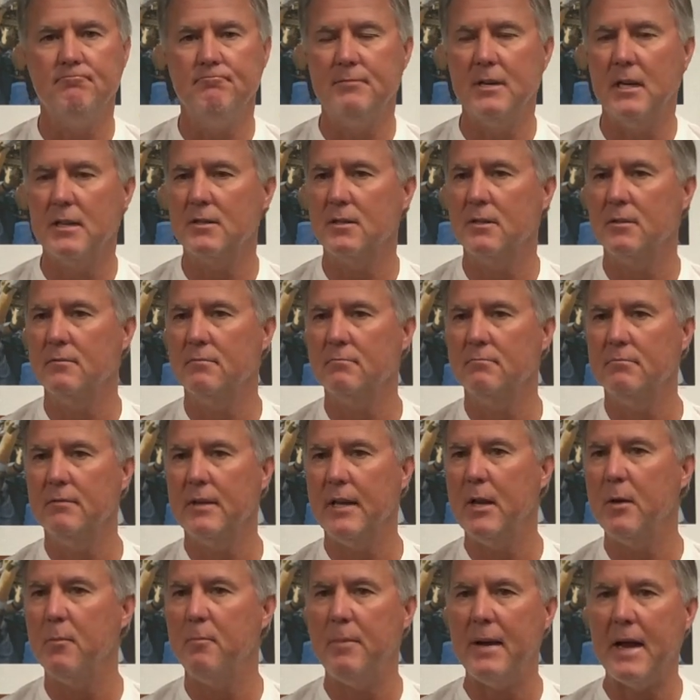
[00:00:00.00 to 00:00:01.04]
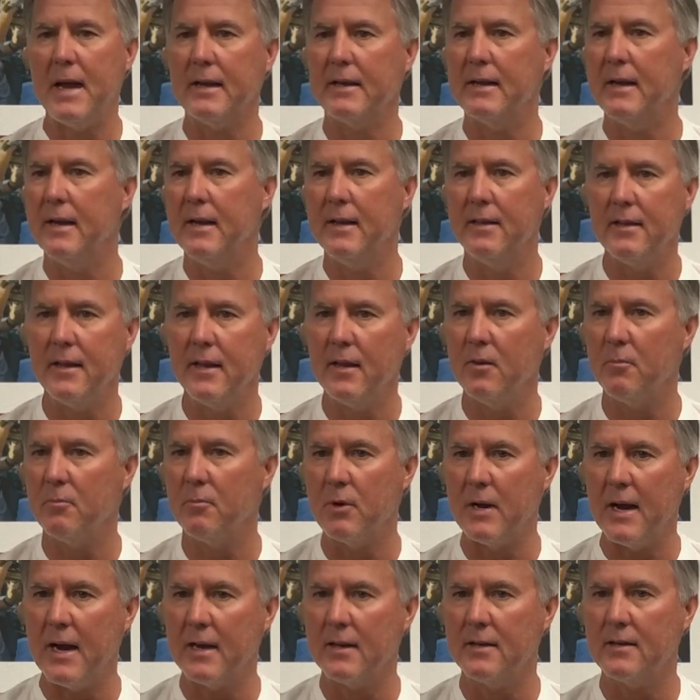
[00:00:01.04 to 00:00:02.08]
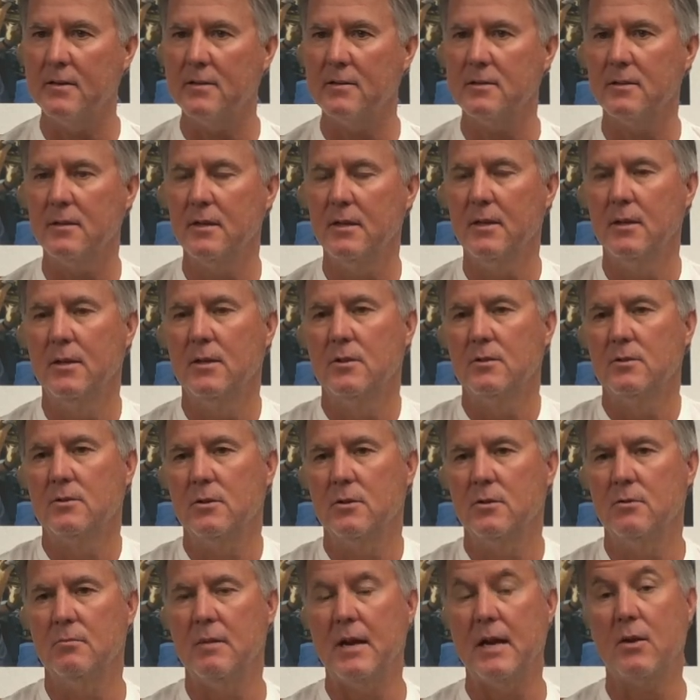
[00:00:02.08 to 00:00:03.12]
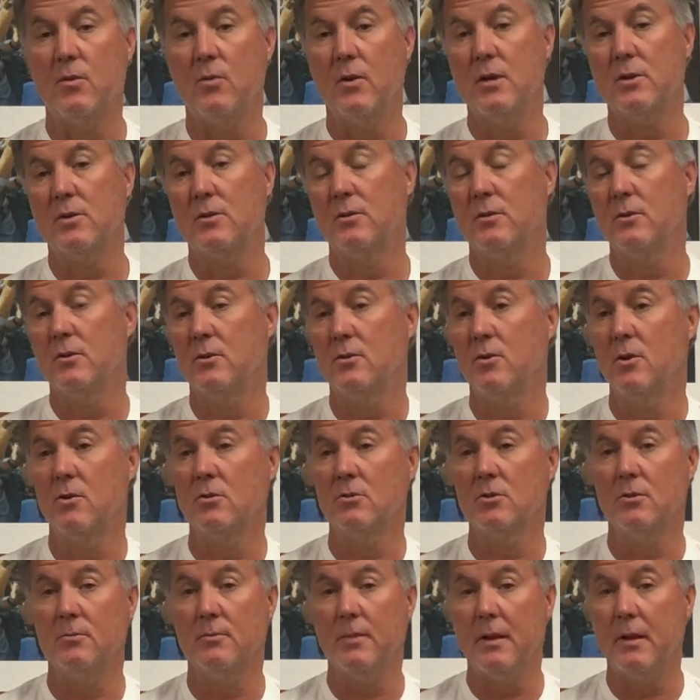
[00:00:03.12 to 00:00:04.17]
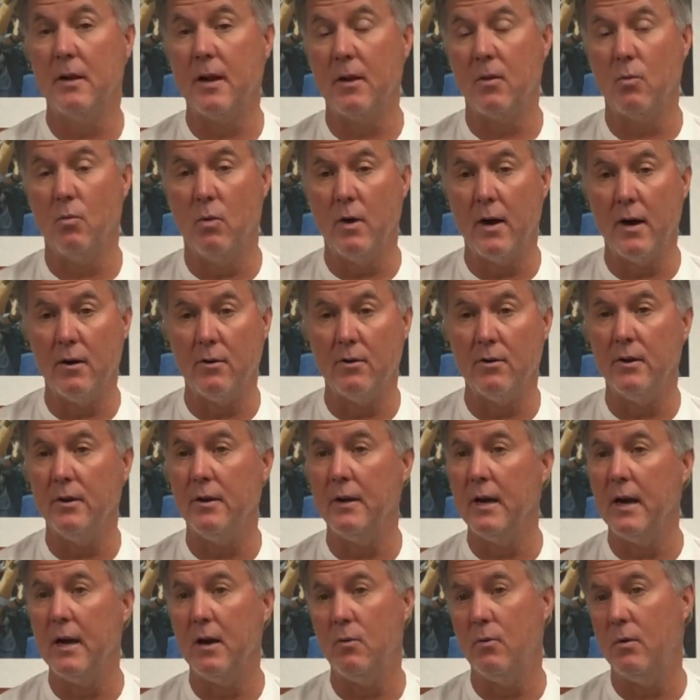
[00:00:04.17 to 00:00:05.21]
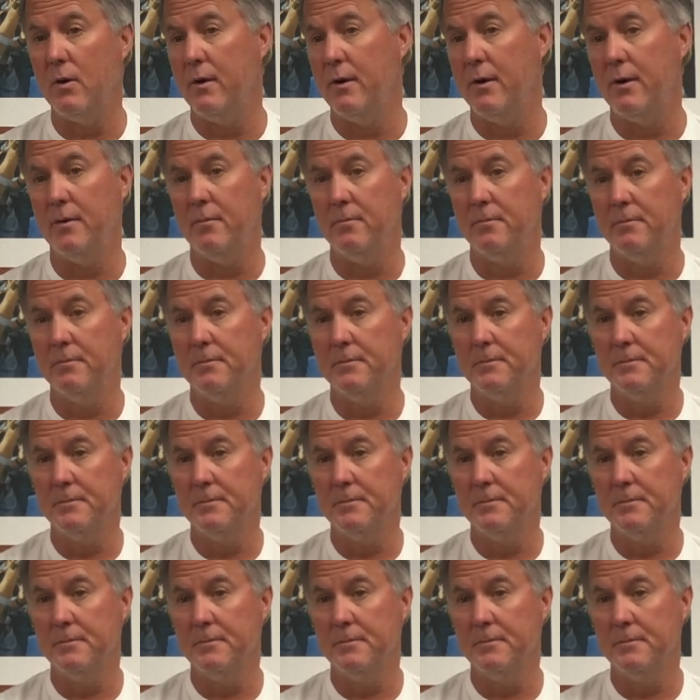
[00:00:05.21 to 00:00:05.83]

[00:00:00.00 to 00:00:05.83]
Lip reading: doesn't impact anything in practice. So my question to coaches would be like, why are you not wearing them?